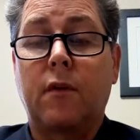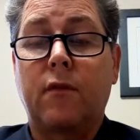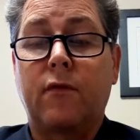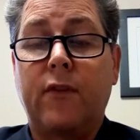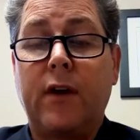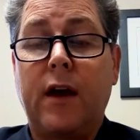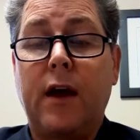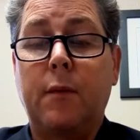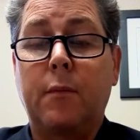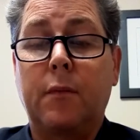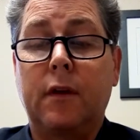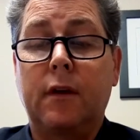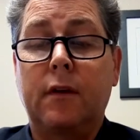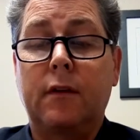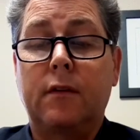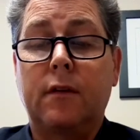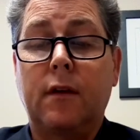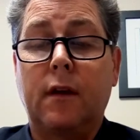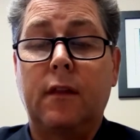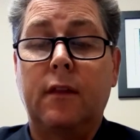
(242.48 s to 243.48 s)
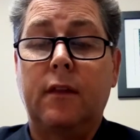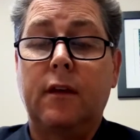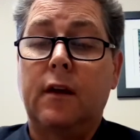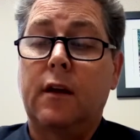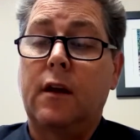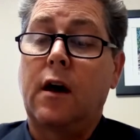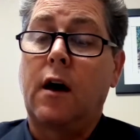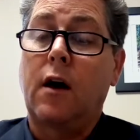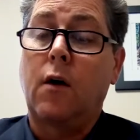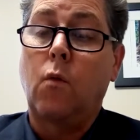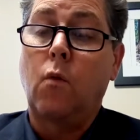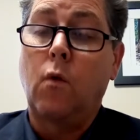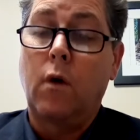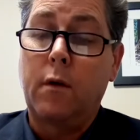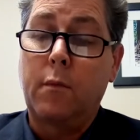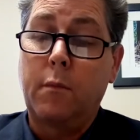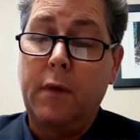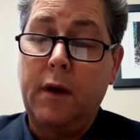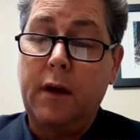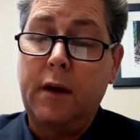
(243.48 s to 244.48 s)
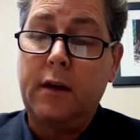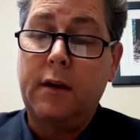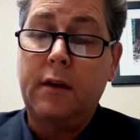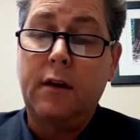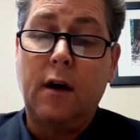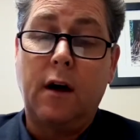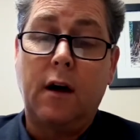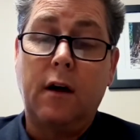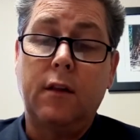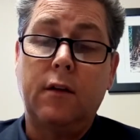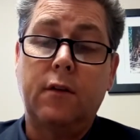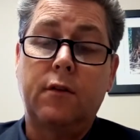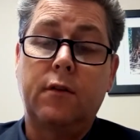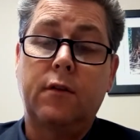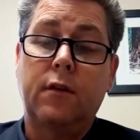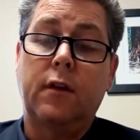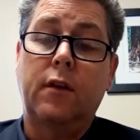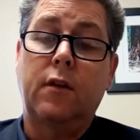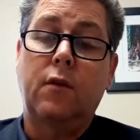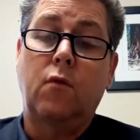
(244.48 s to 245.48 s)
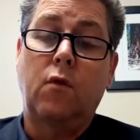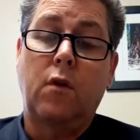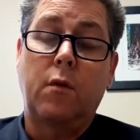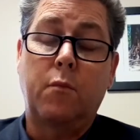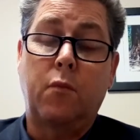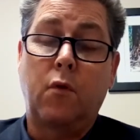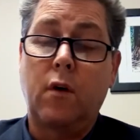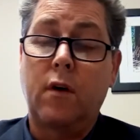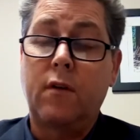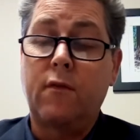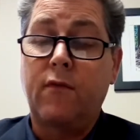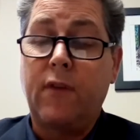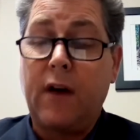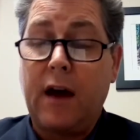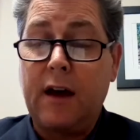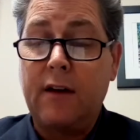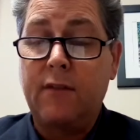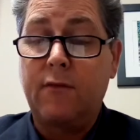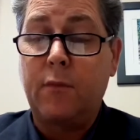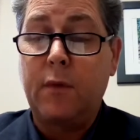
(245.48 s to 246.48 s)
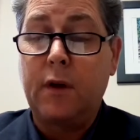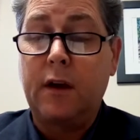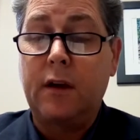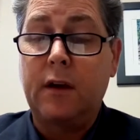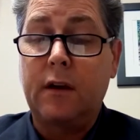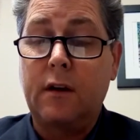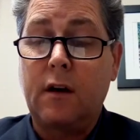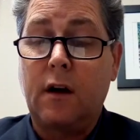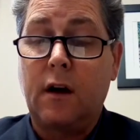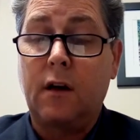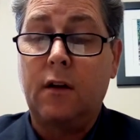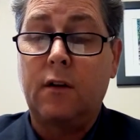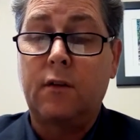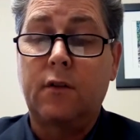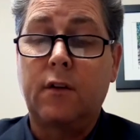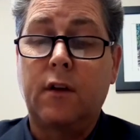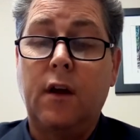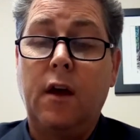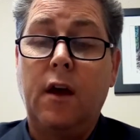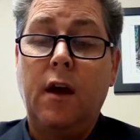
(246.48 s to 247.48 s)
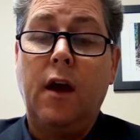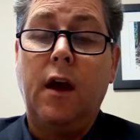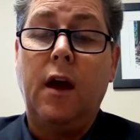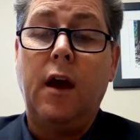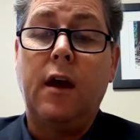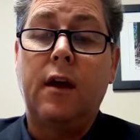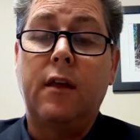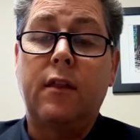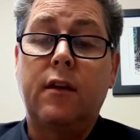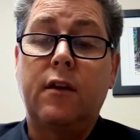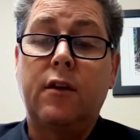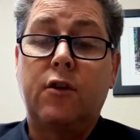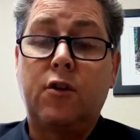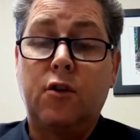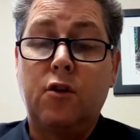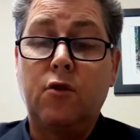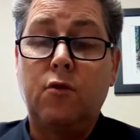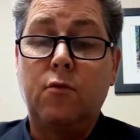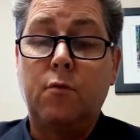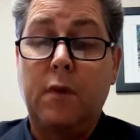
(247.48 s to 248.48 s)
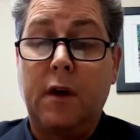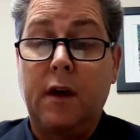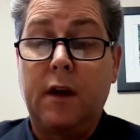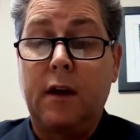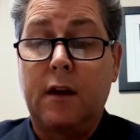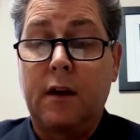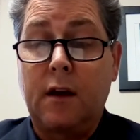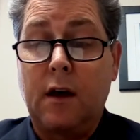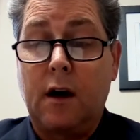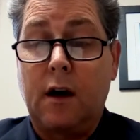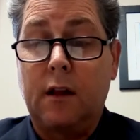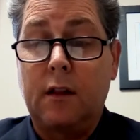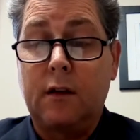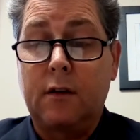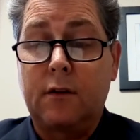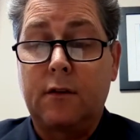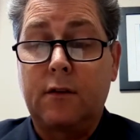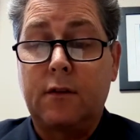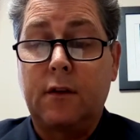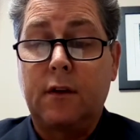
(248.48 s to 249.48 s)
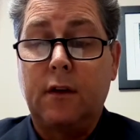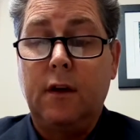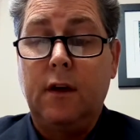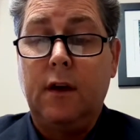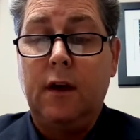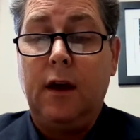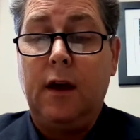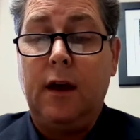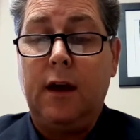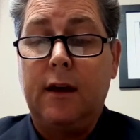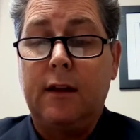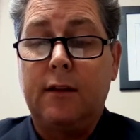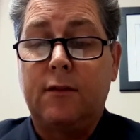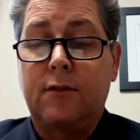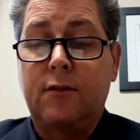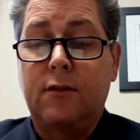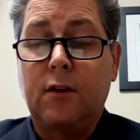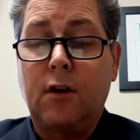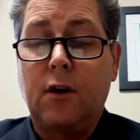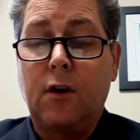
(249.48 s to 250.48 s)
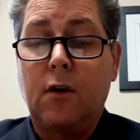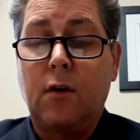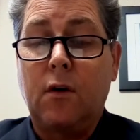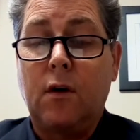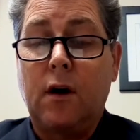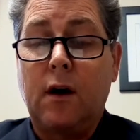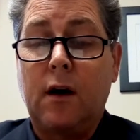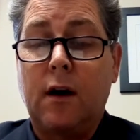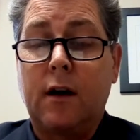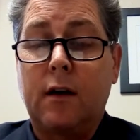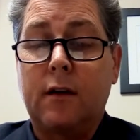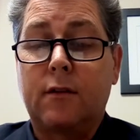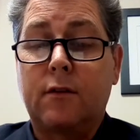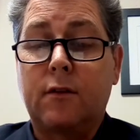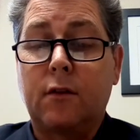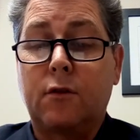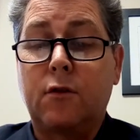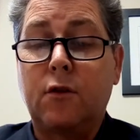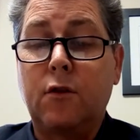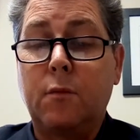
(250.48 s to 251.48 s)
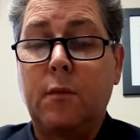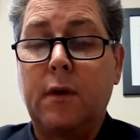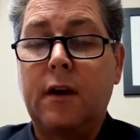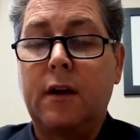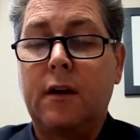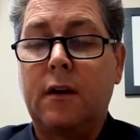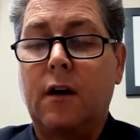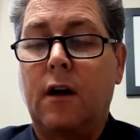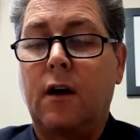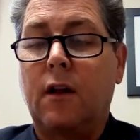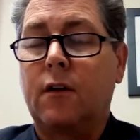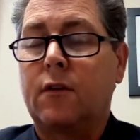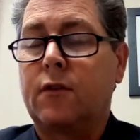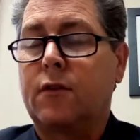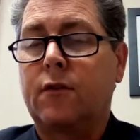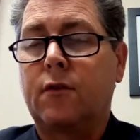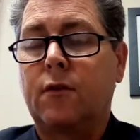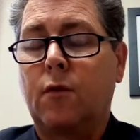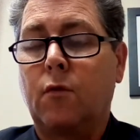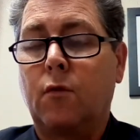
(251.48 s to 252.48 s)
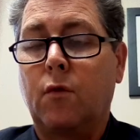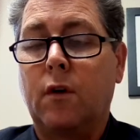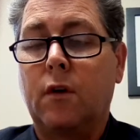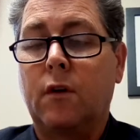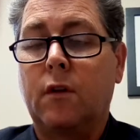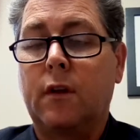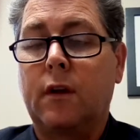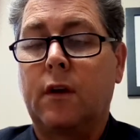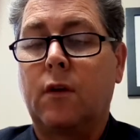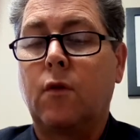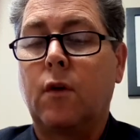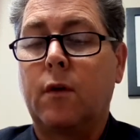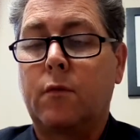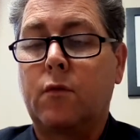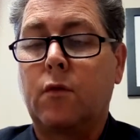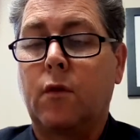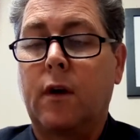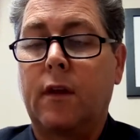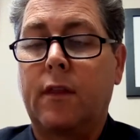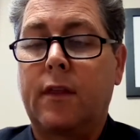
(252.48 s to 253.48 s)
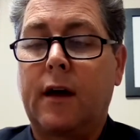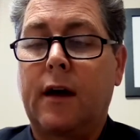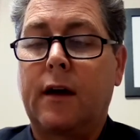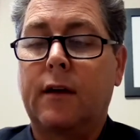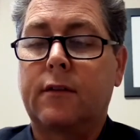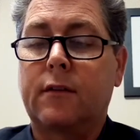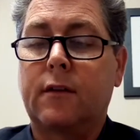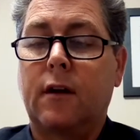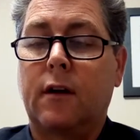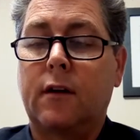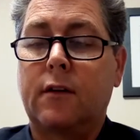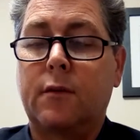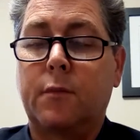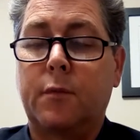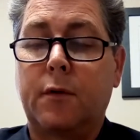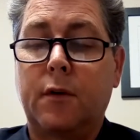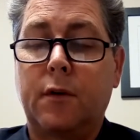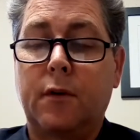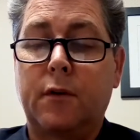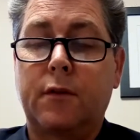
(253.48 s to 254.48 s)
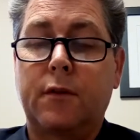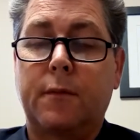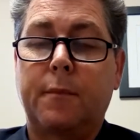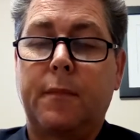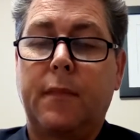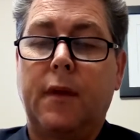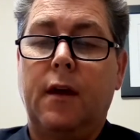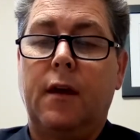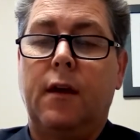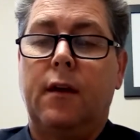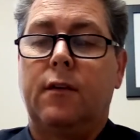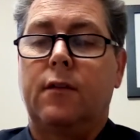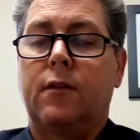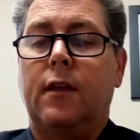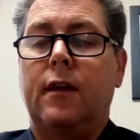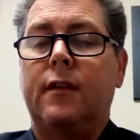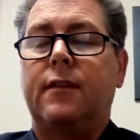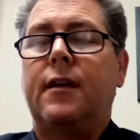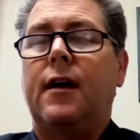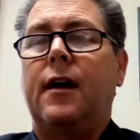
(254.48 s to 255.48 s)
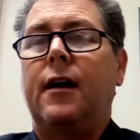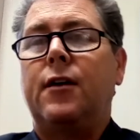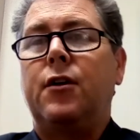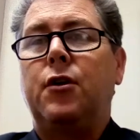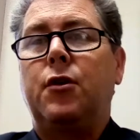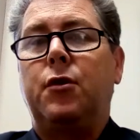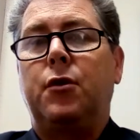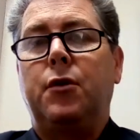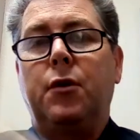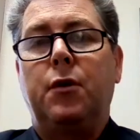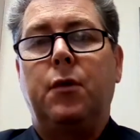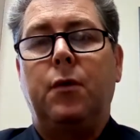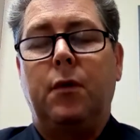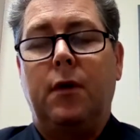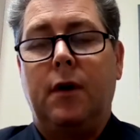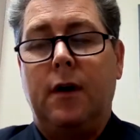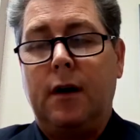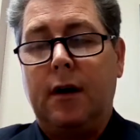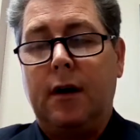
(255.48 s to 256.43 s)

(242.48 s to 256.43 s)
of families, and then $1 million, and then $1.5 million, and then $2 million. And so $2 million will equip 20,000 entrepreneurs. So that's how you do